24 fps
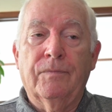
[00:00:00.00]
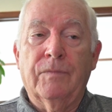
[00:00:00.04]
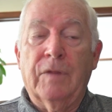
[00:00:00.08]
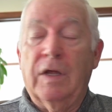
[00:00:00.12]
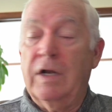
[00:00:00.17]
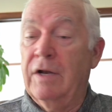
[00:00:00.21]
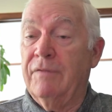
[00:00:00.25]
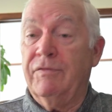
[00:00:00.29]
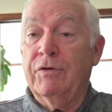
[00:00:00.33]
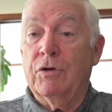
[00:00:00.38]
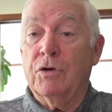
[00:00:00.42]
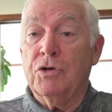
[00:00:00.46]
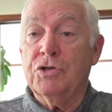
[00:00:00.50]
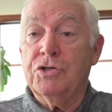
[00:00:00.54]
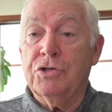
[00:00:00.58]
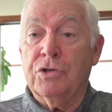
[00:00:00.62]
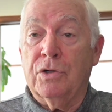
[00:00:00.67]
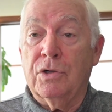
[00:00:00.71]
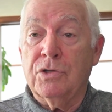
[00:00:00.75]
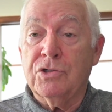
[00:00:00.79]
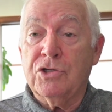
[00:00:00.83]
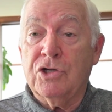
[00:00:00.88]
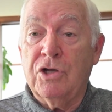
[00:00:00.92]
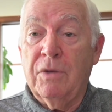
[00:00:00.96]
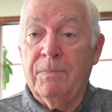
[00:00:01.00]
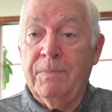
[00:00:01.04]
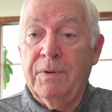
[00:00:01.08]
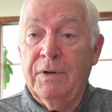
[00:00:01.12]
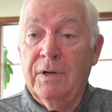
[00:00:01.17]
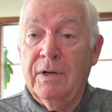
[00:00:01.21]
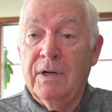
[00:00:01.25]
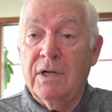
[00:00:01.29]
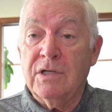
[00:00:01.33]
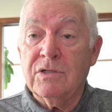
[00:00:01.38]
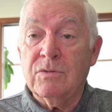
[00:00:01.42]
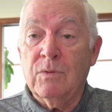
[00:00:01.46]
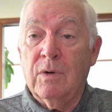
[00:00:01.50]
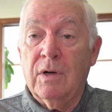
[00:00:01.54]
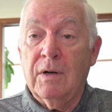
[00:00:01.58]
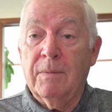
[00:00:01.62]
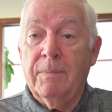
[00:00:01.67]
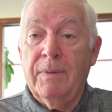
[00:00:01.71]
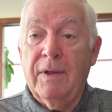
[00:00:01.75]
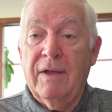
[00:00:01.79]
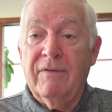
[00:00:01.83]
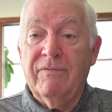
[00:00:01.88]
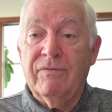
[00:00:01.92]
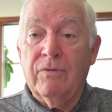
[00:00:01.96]
And if your insurance company doesn't
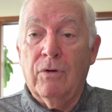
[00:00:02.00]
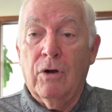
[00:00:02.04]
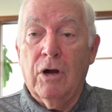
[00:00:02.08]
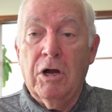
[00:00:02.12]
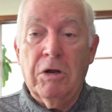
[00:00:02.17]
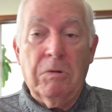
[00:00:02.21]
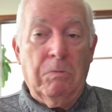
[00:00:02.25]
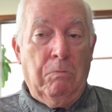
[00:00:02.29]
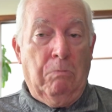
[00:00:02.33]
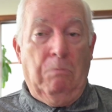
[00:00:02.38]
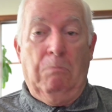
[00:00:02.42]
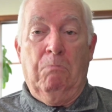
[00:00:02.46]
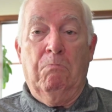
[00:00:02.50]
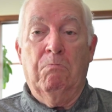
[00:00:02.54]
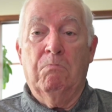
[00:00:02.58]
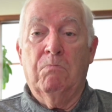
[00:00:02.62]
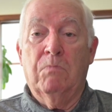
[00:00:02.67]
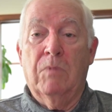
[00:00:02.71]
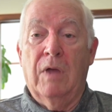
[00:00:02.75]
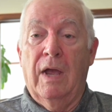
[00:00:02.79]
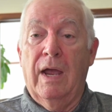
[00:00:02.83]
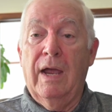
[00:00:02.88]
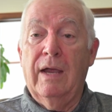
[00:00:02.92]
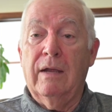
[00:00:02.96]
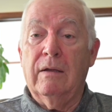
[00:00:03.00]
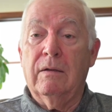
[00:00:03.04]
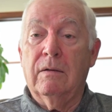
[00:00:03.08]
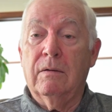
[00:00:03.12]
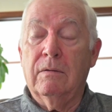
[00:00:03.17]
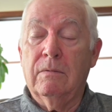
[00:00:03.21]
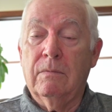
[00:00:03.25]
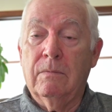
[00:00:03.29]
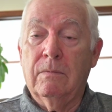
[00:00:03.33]
want to pay for it, hey,